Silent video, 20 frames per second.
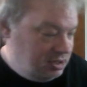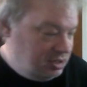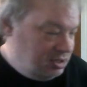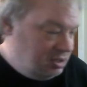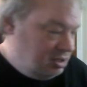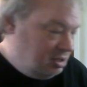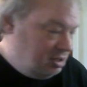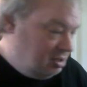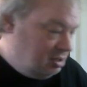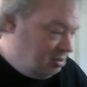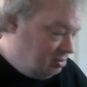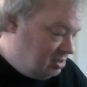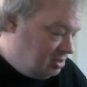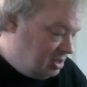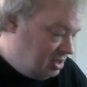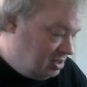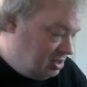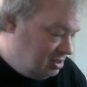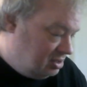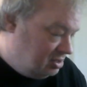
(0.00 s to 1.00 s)

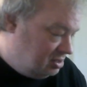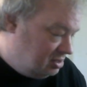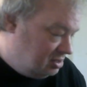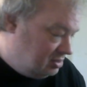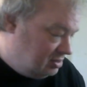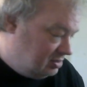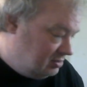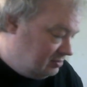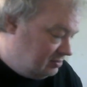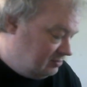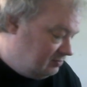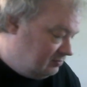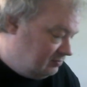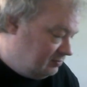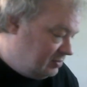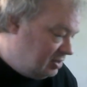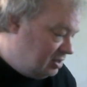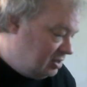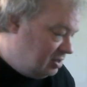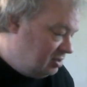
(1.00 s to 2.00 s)
Okay,
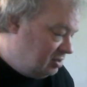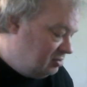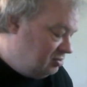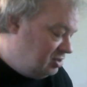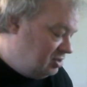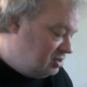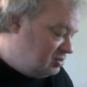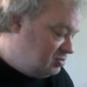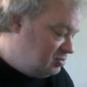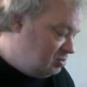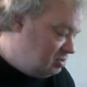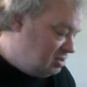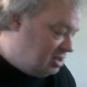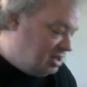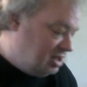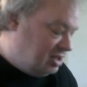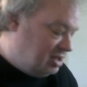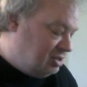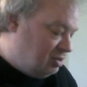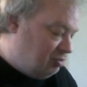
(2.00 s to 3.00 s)
this one I
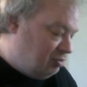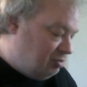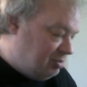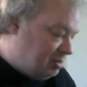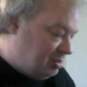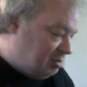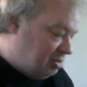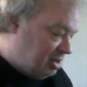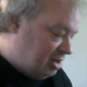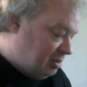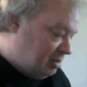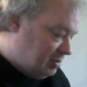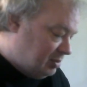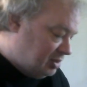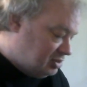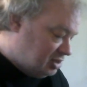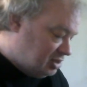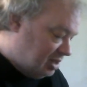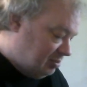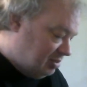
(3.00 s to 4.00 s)
don't remember how much
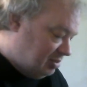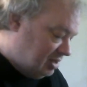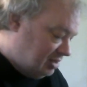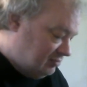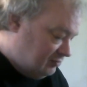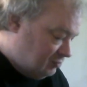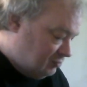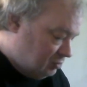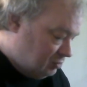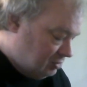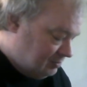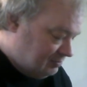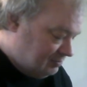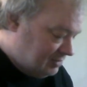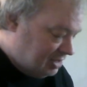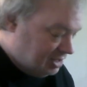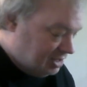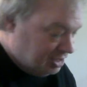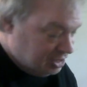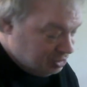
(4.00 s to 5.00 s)
I paid for, and
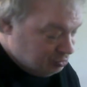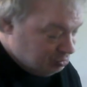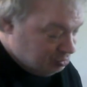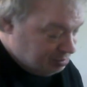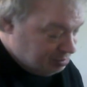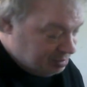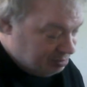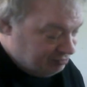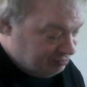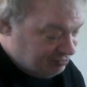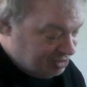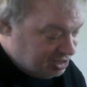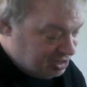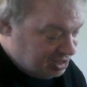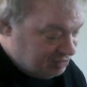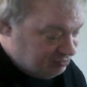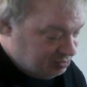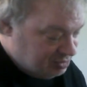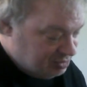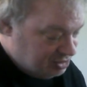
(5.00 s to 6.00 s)
I don't remember if I got it
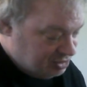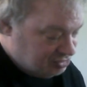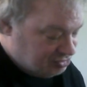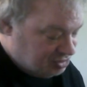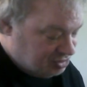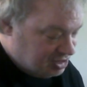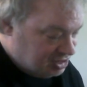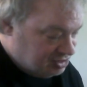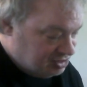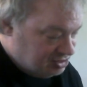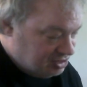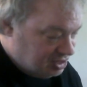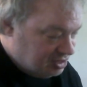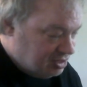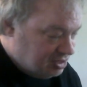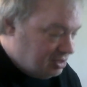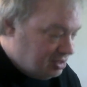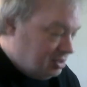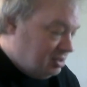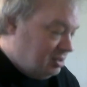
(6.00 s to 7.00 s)
from yesterday and today,
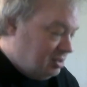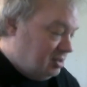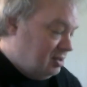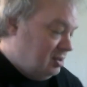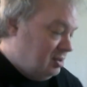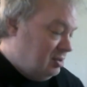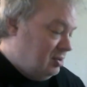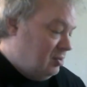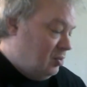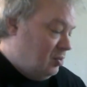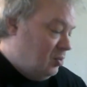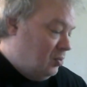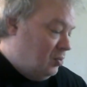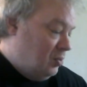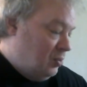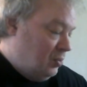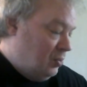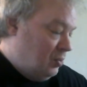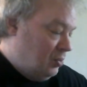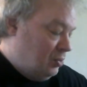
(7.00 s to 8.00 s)

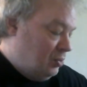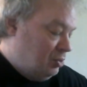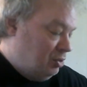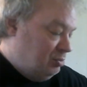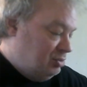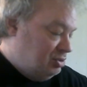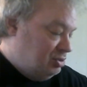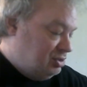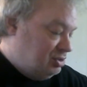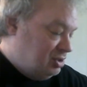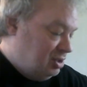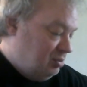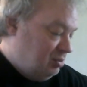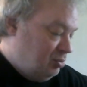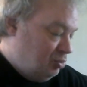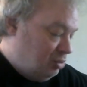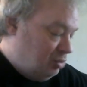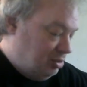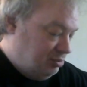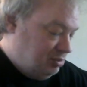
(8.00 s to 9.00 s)
or Music and
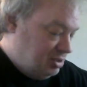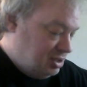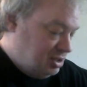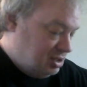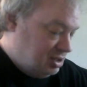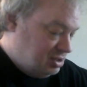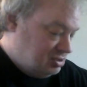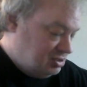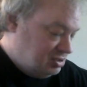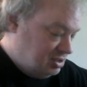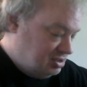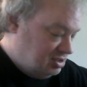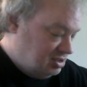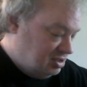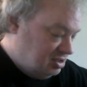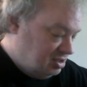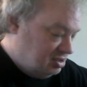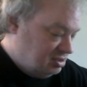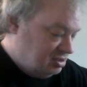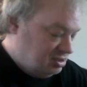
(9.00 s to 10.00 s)
More, because it's
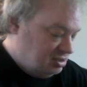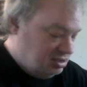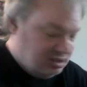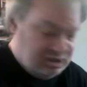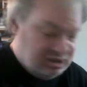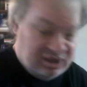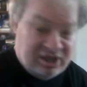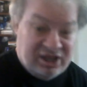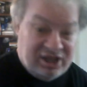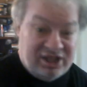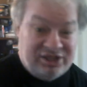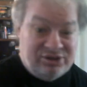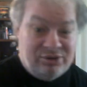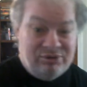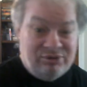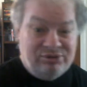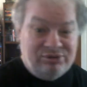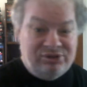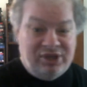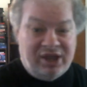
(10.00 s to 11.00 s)
a
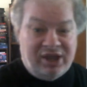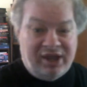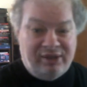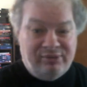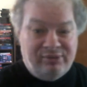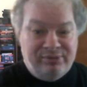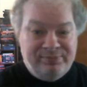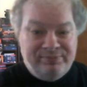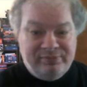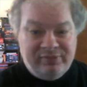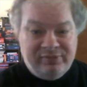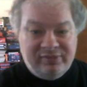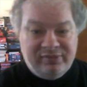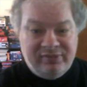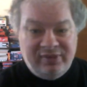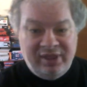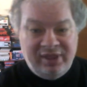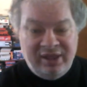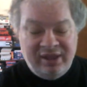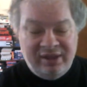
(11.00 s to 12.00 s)
adult title,
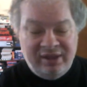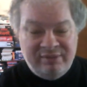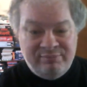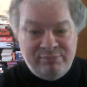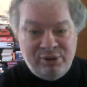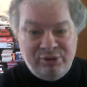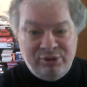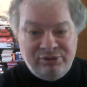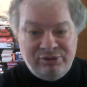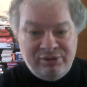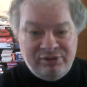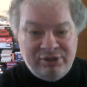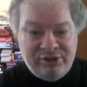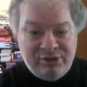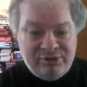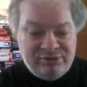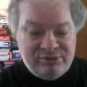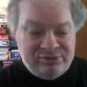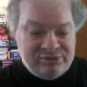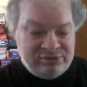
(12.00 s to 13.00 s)
and both of
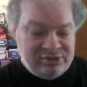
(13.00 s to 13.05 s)
those